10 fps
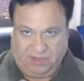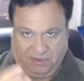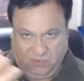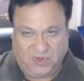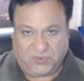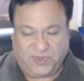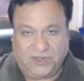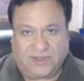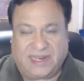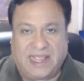Once we
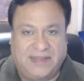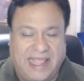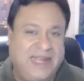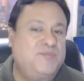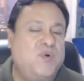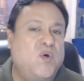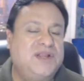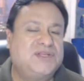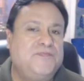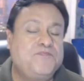look at that 90
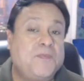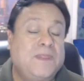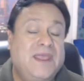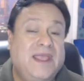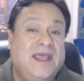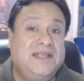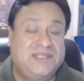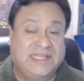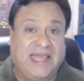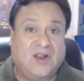points,
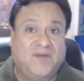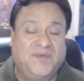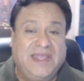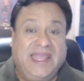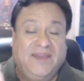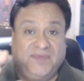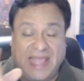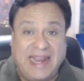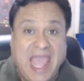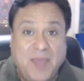it's a cutoff. If
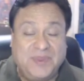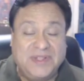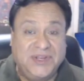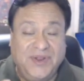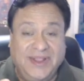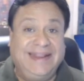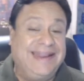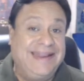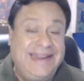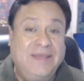that happens, then you're going to
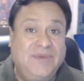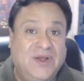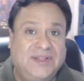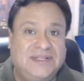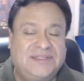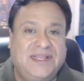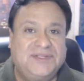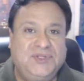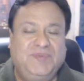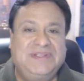get an email that
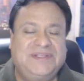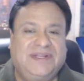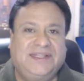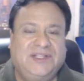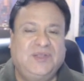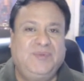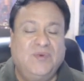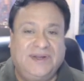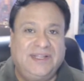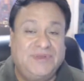says you've been selected to be
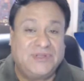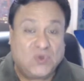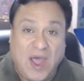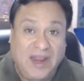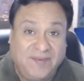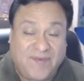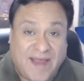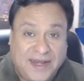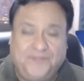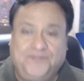one of the best qualified.